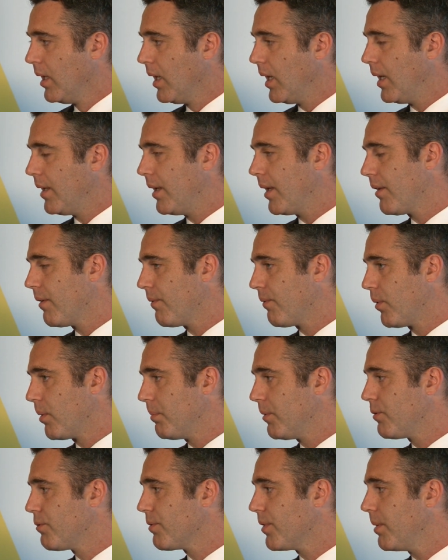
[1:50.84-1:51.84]
Another
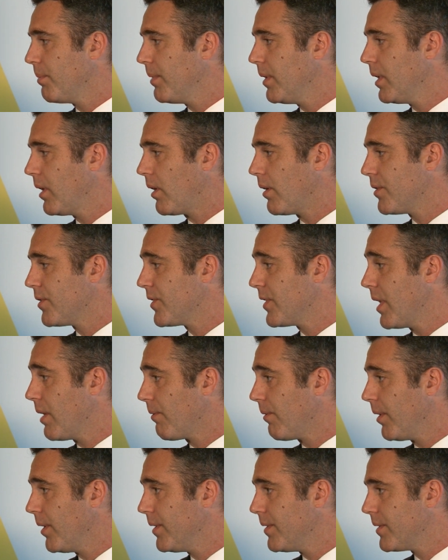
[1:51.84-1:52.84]
form of treatment are
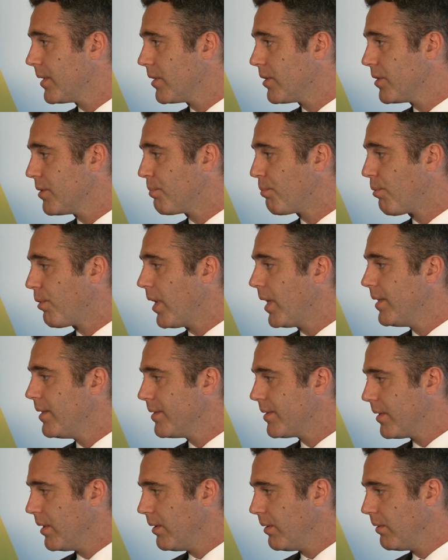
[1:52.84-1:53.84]
steroids, such as
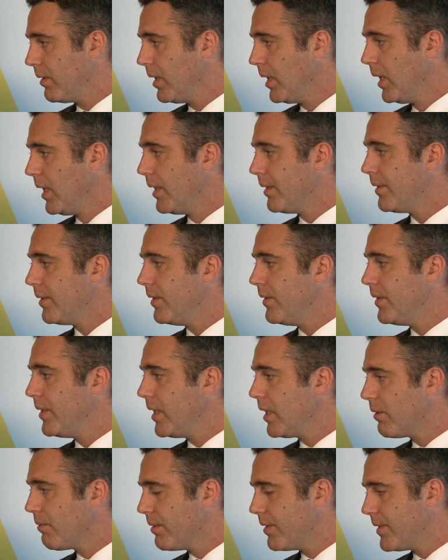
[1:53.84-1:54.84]
prednisone, to
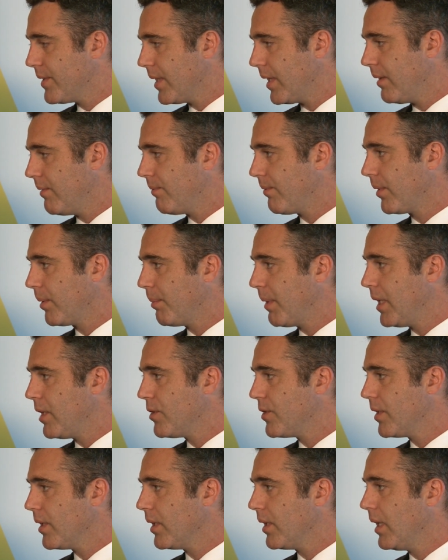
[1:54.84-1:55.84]
decrease that
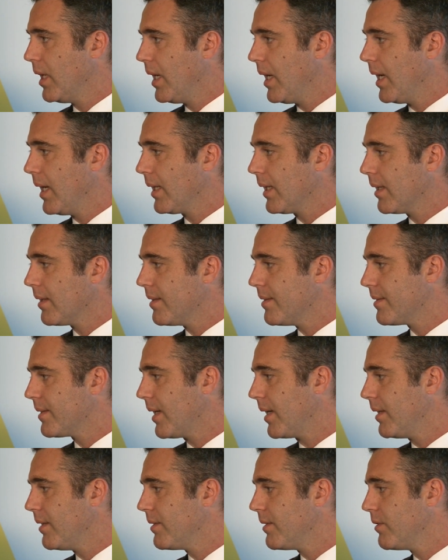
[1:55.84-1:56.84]
inflammation and get the
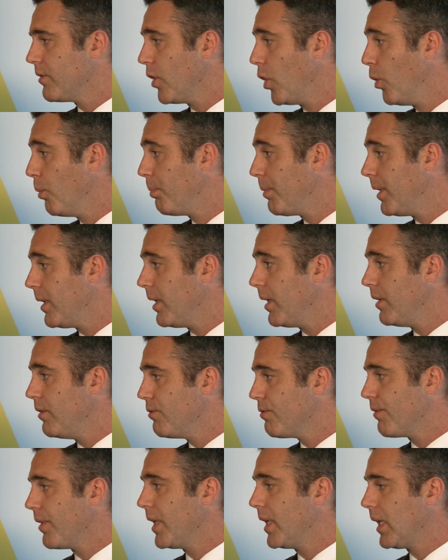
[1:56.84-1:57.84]
sinuses open
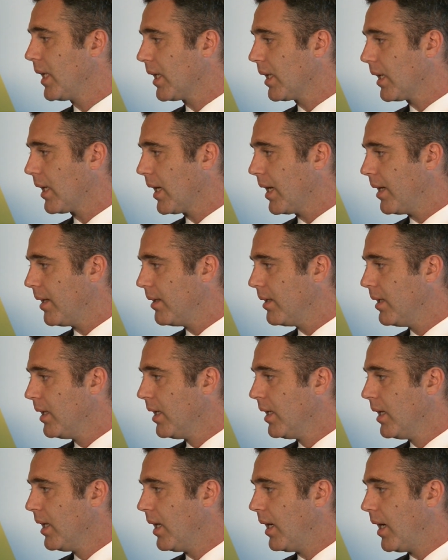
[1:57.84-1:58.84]
and draining again.
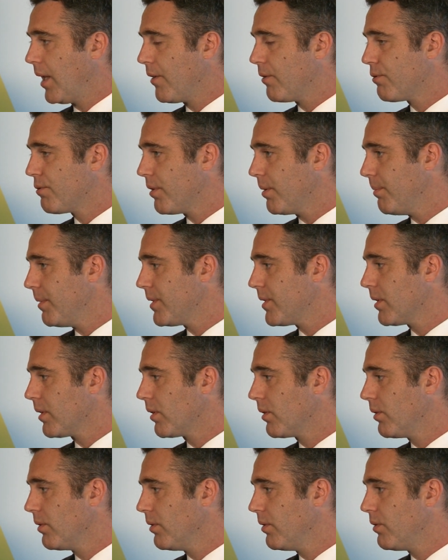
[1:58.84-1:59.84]
Other treatments
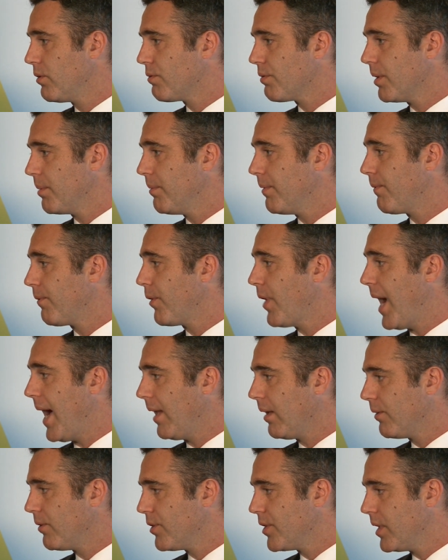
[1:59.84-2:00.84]
include treatment for
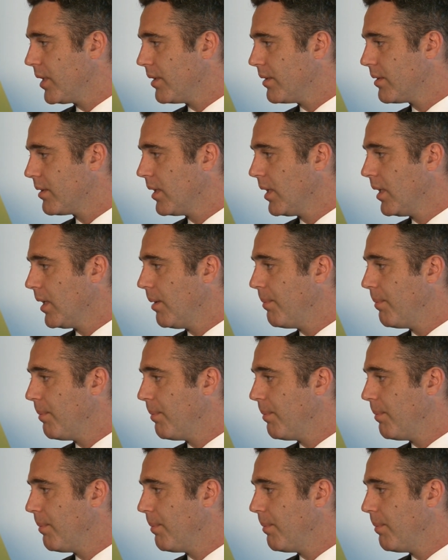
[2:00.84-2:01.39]
allergies.